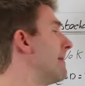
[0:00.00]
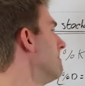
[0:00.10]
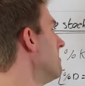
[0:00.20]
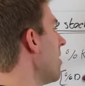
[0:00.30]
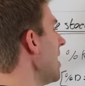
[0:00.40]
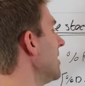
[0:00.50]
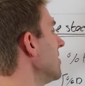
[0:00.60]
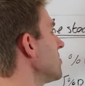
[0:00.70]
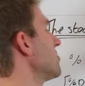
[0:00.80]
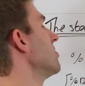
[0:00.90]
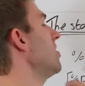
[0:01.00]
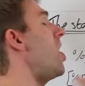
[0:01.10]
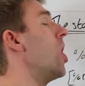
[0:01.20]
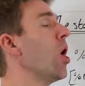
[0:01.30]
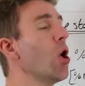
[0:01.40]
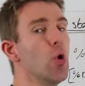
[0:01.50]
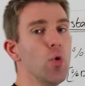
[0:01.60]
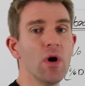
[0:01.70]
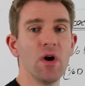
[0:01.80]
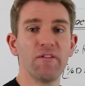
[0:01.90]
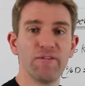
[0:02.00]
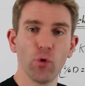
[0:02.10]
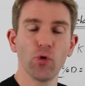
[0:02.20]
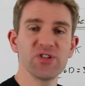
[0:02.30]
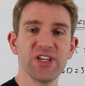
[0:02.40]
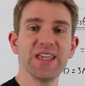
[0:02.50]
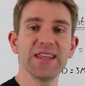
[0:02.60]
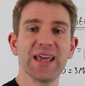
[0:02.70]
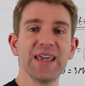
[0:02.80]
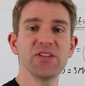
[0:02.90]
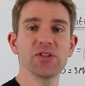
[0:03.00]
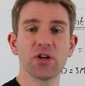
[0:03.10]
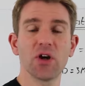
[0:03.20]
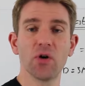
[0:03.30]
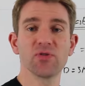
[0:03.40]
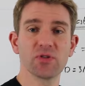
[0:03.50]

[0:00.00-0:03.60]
minus the low 14 days ago.